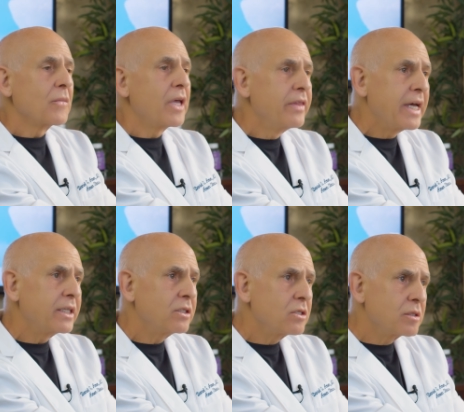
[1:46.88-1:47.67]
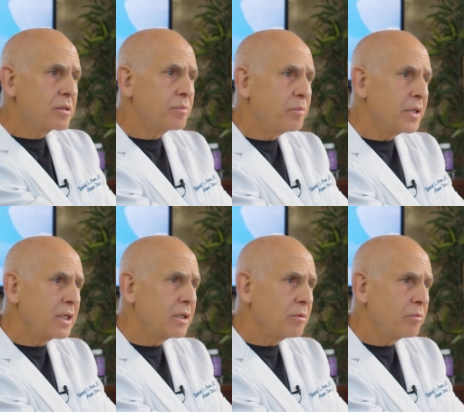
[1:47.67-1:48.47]
And that's
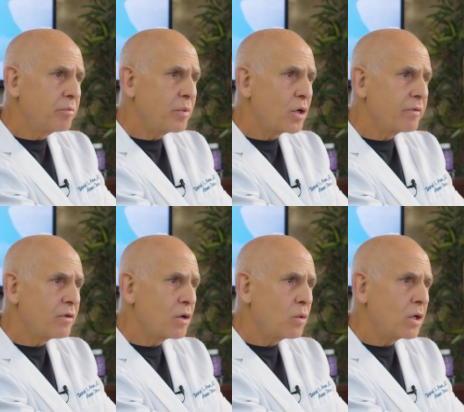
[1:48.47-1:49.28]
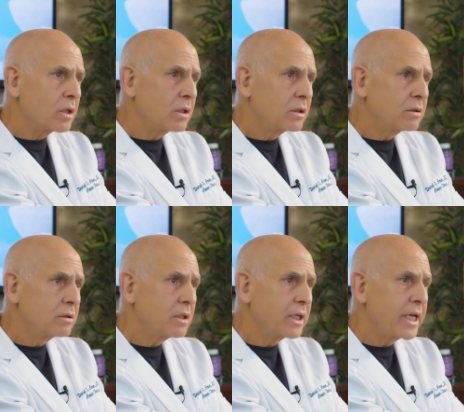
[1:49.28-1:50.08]
been part of our work
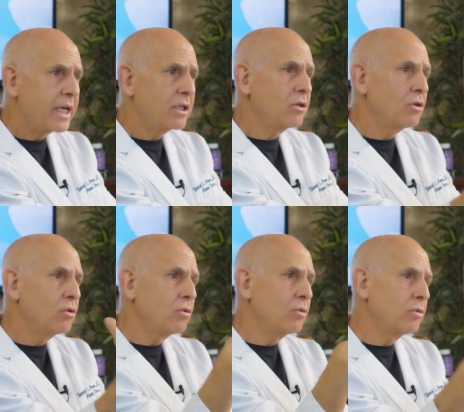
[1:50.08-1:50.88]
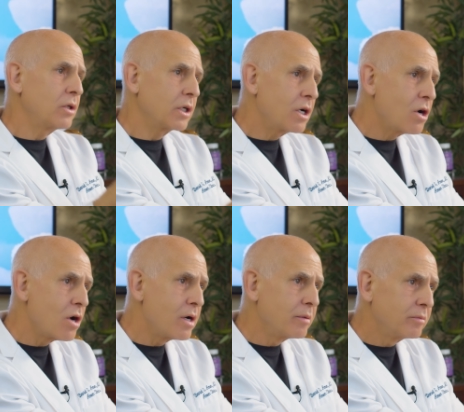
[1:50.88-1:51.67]
yeah. to get you to
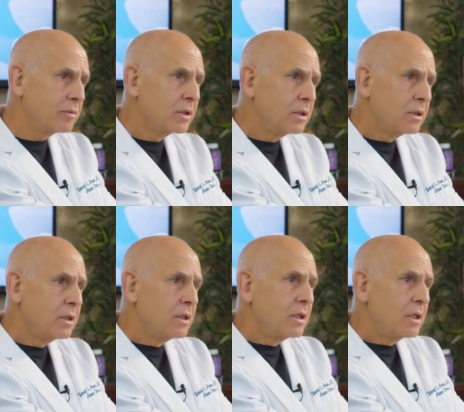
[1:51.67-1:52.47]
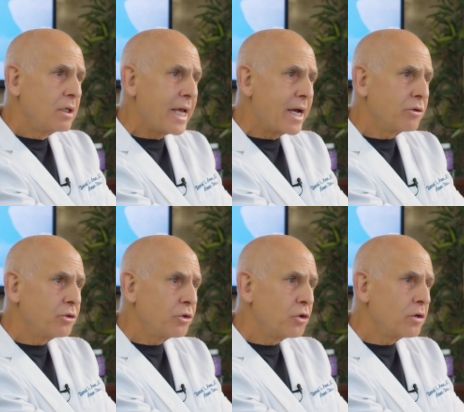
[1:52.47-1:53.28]
calm
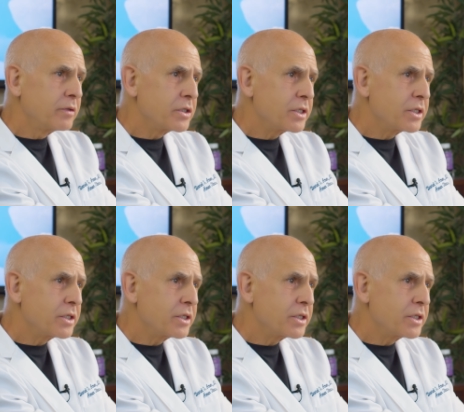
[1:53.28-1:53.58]
down your nervous